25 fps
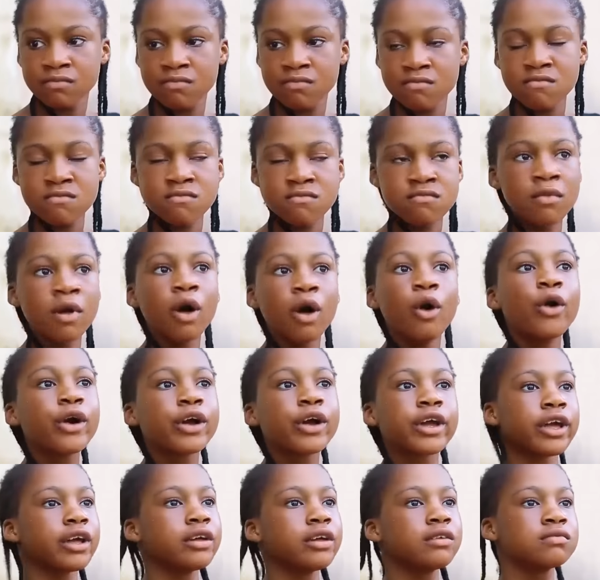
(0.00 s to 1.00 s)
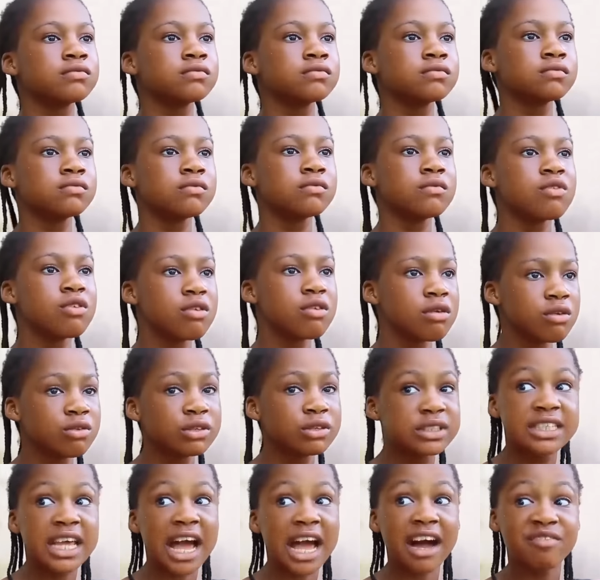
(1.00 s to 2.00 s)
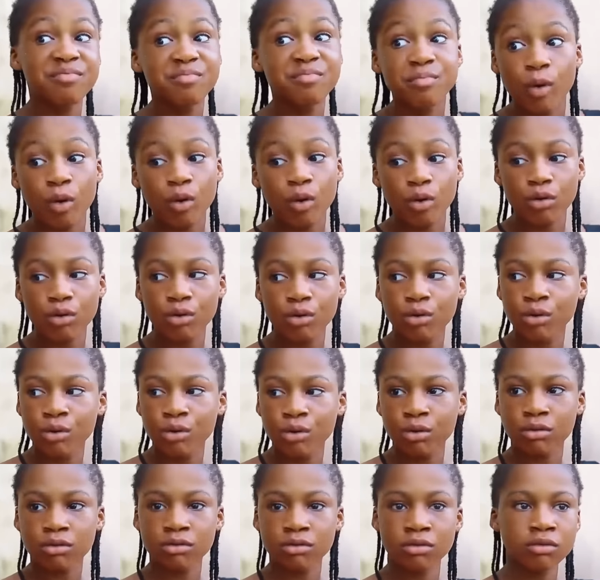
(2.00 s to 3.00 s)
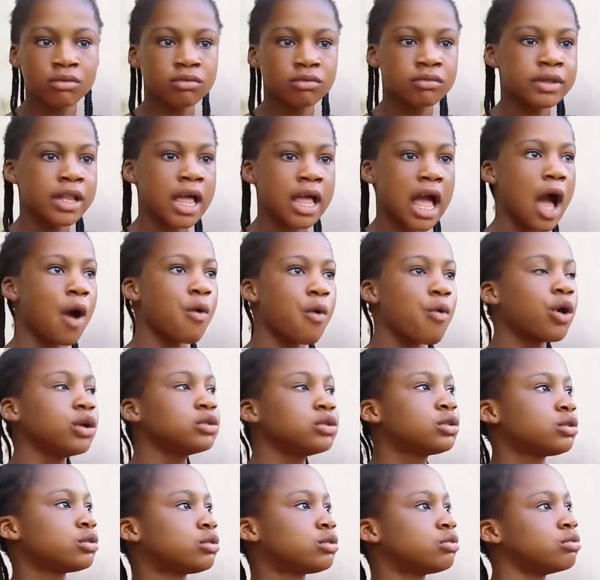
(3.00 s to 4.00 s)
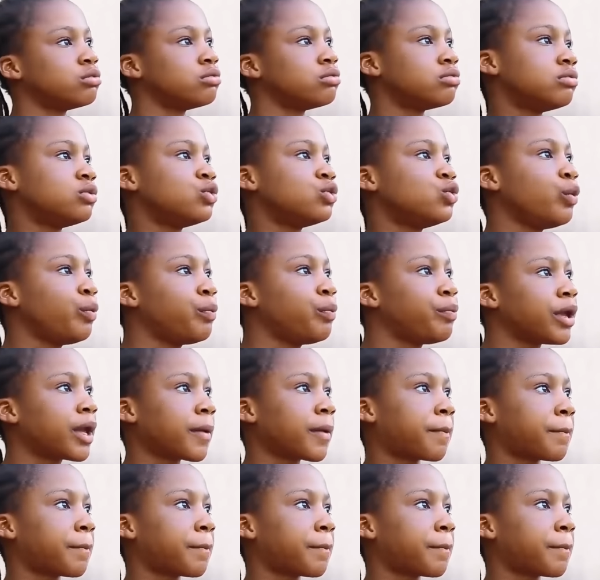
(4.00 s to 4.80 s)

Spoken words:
Okay. You still have more. I want you to do pick pain.